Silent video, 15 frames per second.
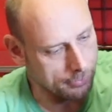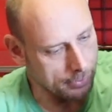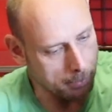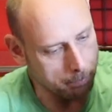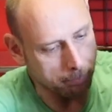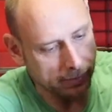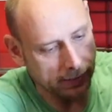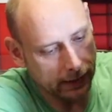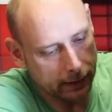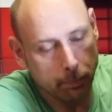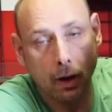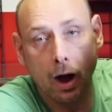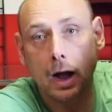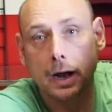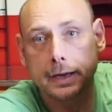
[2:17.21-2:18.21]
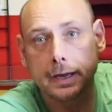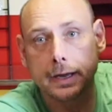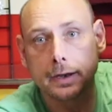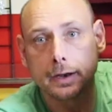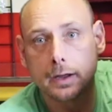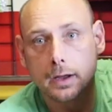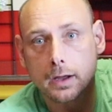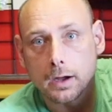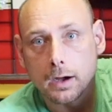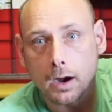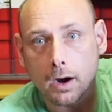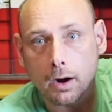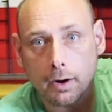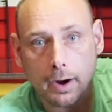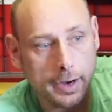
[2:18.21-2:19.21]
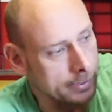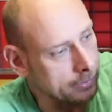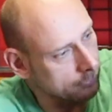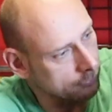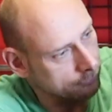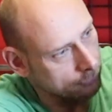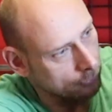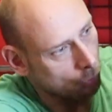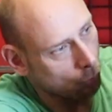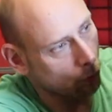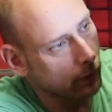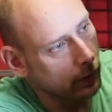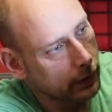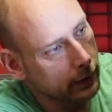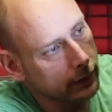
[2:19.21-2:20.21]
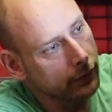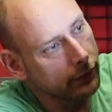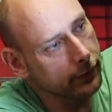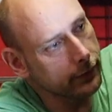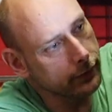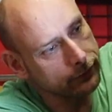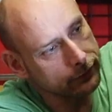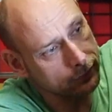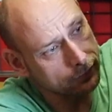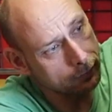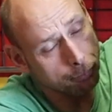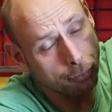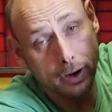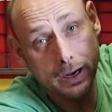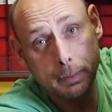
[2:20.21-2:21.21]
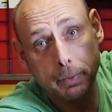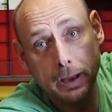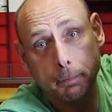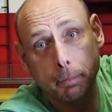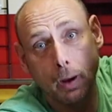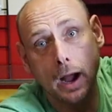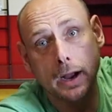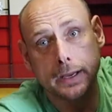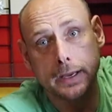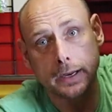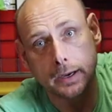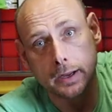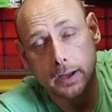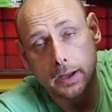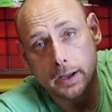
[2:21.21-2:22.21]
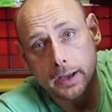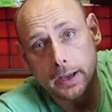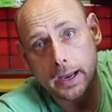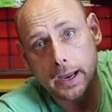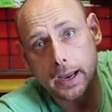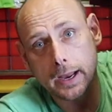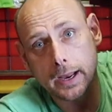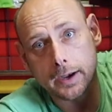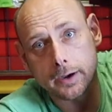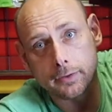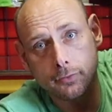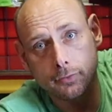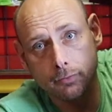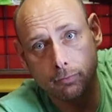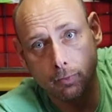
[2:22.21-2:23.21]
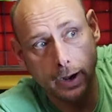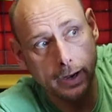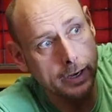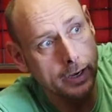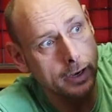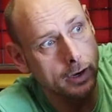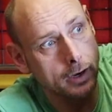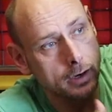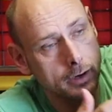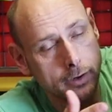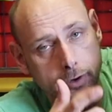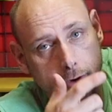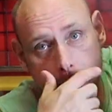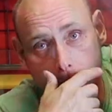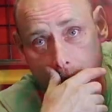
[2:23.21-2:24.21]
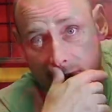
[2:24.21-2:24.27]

the big pocket. All right, so this is a pretty big pocket. And right here, you're